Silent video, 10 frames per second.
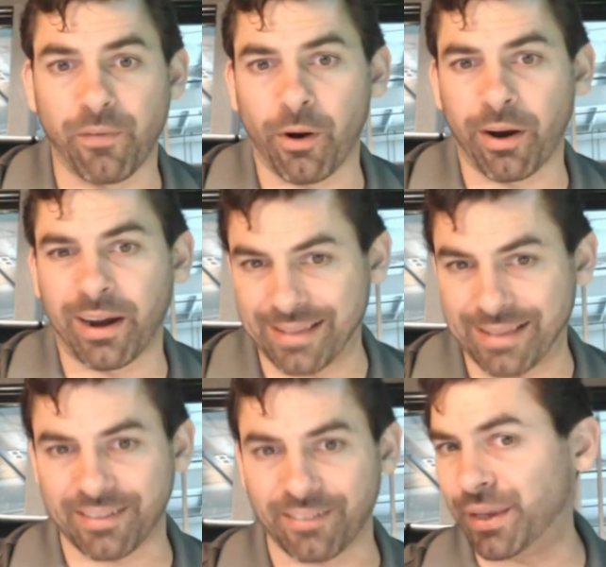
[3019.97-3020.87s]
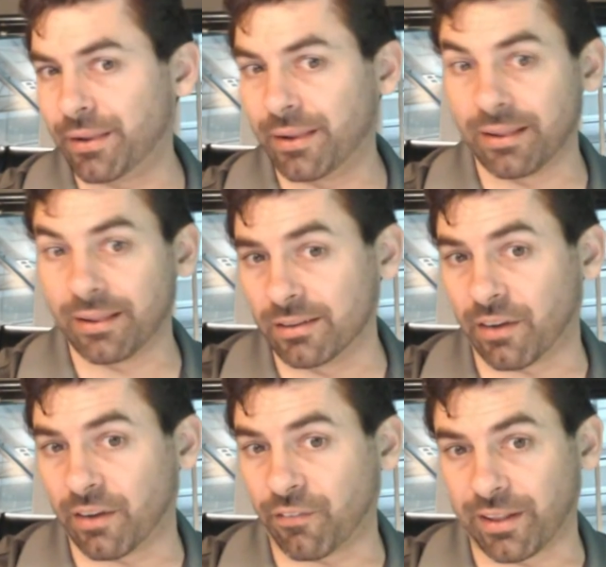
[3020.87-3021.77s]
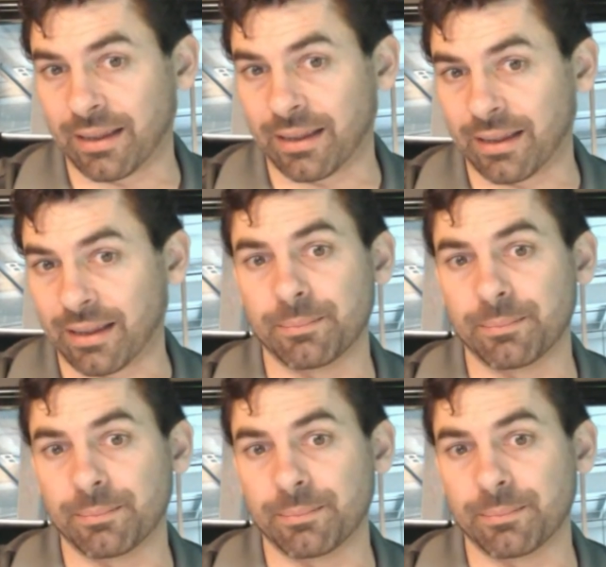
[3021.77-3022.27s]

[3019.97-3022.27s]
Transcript: and it makes it feel a little different than